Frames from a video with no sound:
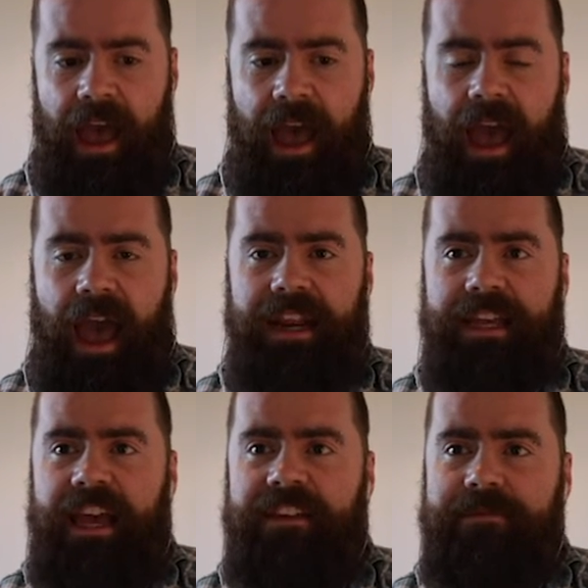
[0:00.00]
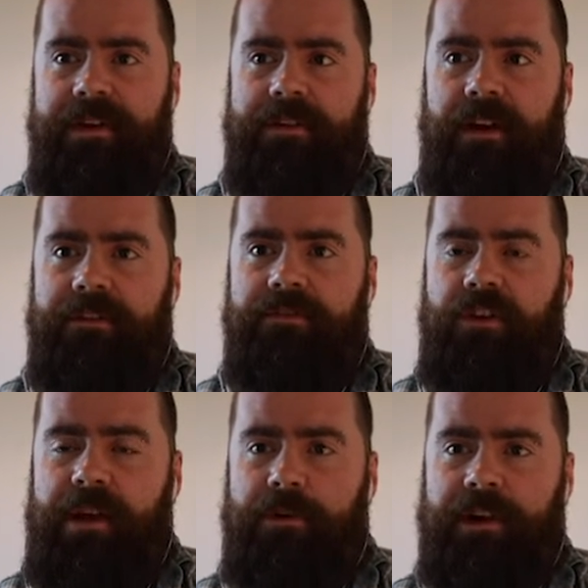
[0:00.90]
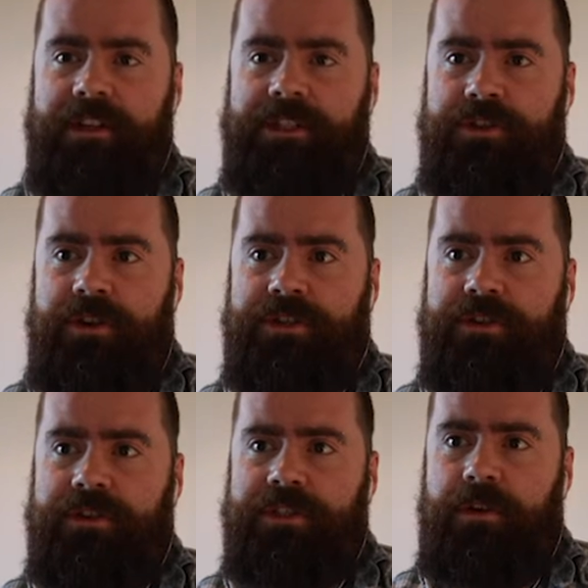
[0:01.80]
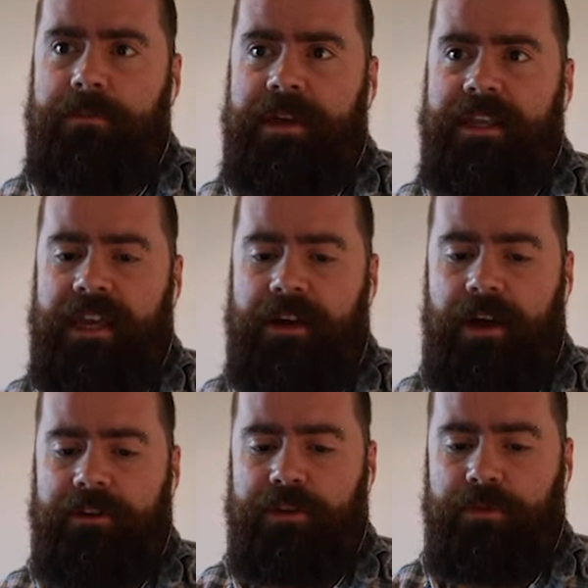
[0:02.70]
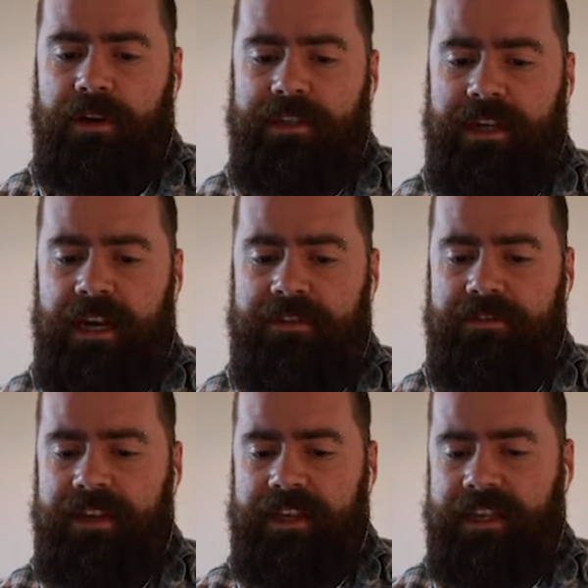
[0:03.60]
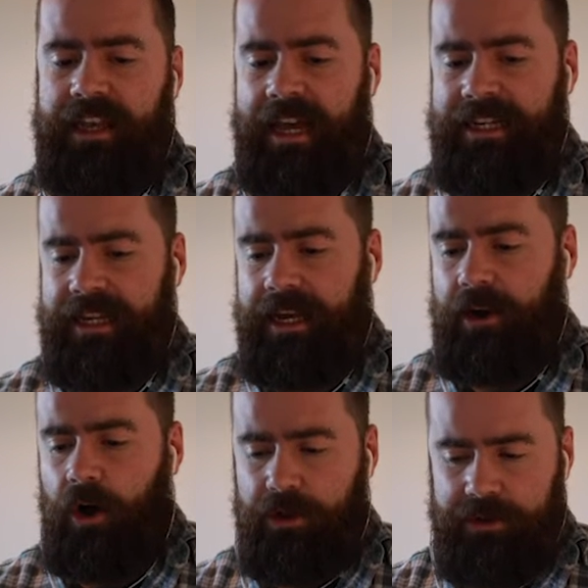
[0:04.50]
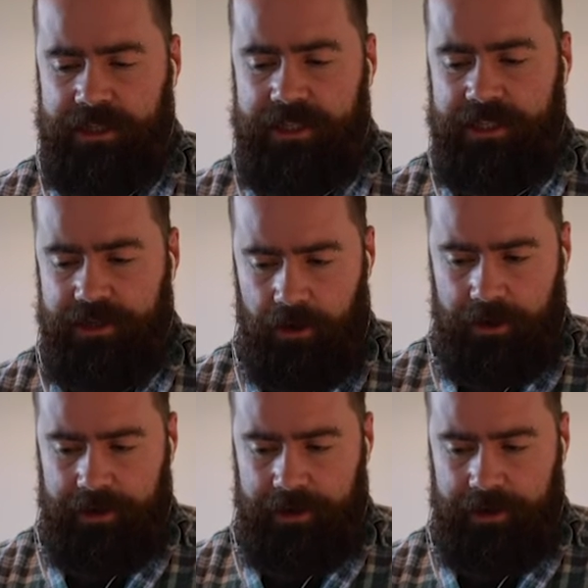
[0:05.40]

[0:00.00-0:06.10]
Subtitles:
And it gave me a framework and a structure. So a big thing around it was kind of getting unstuck.